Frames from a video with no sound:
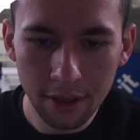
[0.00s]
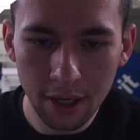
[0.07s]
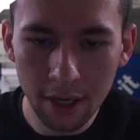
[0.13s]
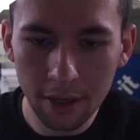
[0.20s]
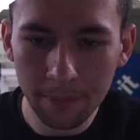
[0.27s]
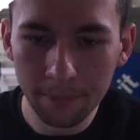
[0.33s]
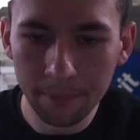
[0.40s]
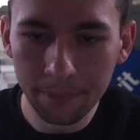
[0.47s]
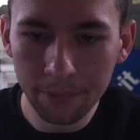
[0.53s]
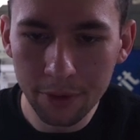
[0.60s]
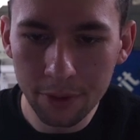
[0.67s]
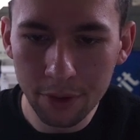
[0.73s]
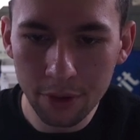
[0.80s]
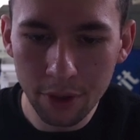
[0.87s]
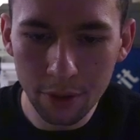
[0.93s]

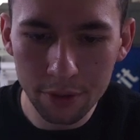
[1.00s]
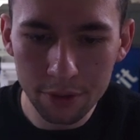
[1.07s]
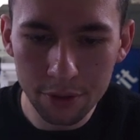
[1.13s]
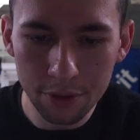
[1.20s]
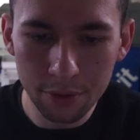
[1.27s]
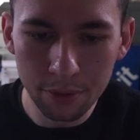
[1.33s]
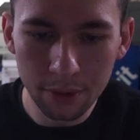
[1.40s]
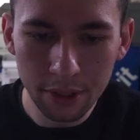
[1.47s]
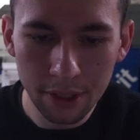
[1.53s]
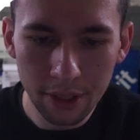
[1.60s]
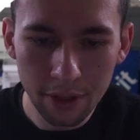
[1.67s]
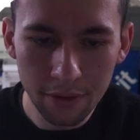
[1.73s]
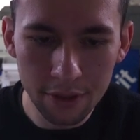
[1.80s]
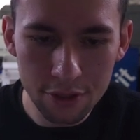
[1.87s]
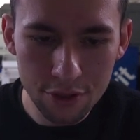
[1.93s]
You can go to
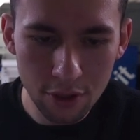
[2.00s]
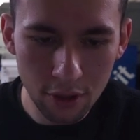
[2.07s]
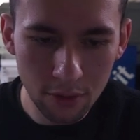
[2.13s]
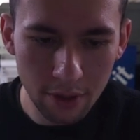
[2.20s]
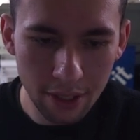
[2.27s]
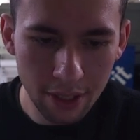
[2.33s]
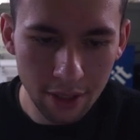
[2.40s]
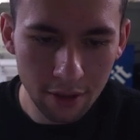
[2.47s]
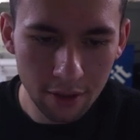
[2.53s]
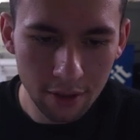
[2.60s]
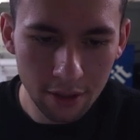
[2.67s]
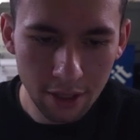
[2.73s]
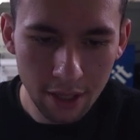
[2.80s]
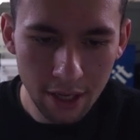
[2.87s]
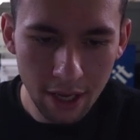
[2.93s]
this chart right
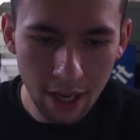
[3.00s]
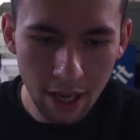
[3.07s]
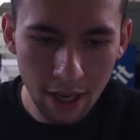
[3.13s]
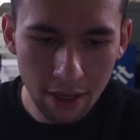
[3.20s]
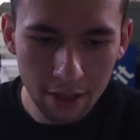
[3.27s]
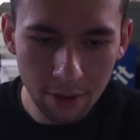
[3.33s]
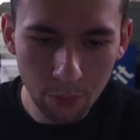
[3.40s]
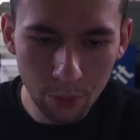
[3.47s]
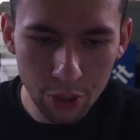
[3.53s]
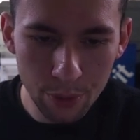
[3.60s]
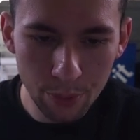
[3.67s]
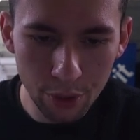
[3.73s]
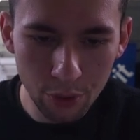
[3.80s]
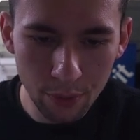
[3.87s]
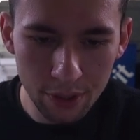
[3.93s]
here, and when you
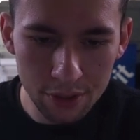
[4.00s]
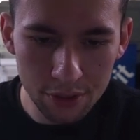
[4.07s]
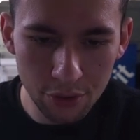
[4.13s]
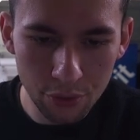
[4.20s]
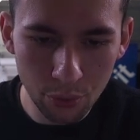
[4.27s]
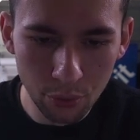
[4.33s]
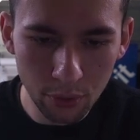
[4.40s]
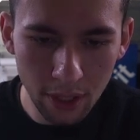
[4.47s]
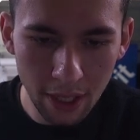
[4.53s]
increase the tool